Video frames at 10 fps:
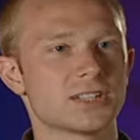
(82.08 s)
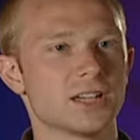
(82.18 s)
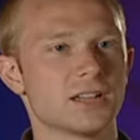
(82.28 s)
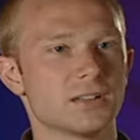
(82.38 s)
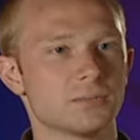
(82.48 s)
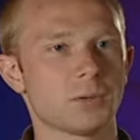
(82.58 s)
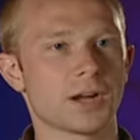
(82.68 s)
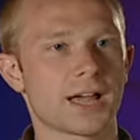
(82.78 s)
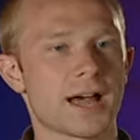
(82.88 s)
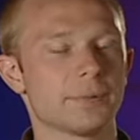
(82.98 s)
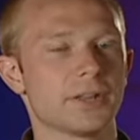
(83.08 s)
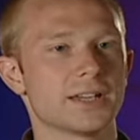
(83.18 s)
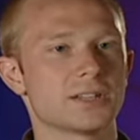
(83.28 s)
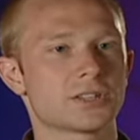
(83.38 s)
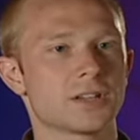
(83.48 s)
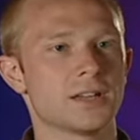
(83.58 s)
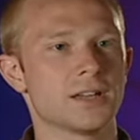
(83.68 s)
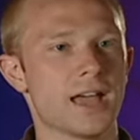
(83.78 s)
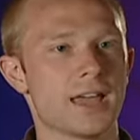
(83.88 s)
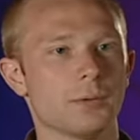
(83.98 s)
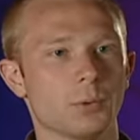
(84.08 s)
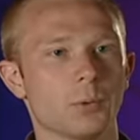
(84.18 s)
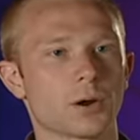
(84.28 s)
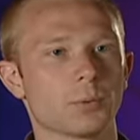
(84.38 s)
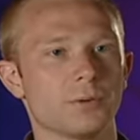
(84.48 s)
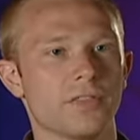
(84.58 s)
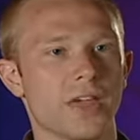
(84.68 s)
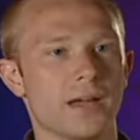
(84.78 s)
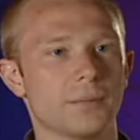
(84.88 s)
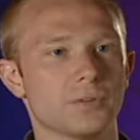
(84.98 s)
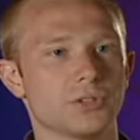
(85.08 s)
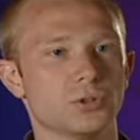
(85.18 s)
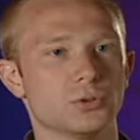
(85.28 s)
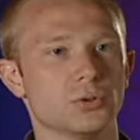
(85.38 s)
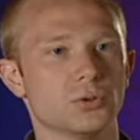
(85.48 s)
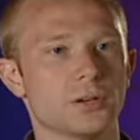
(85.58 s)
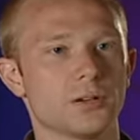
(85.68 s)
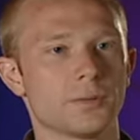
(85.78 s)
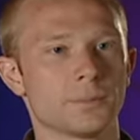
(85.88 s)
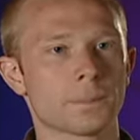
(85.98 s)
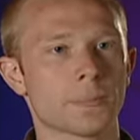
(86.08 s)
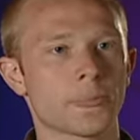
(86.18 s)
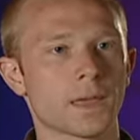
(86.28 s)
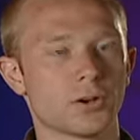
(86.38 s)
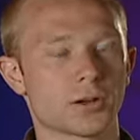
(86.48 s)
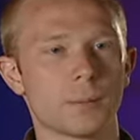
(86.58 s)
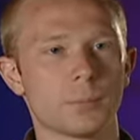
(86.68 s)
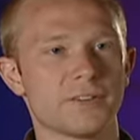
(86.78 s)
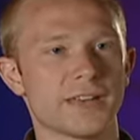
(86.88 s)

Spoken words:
to accomplish, and then we'll work with them to come up with a